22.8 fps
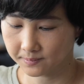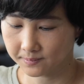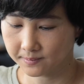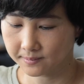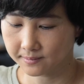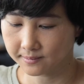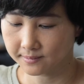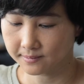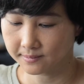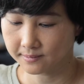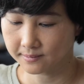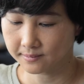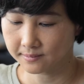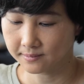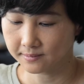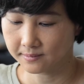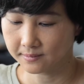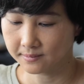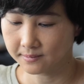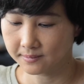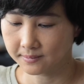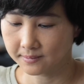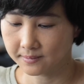
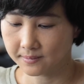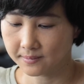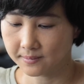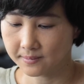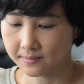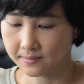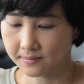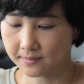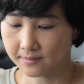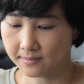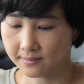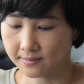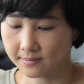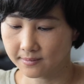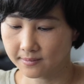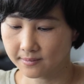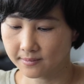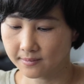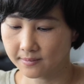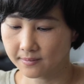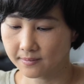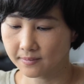[no speech]